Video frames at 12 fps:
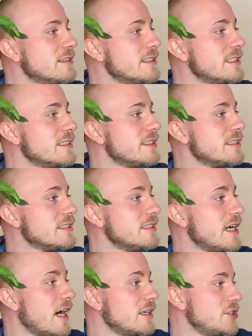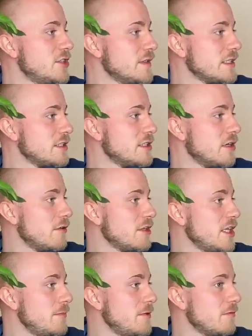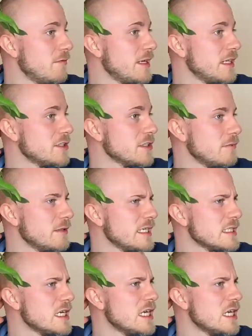Does not doing so keep you from getting certain plants?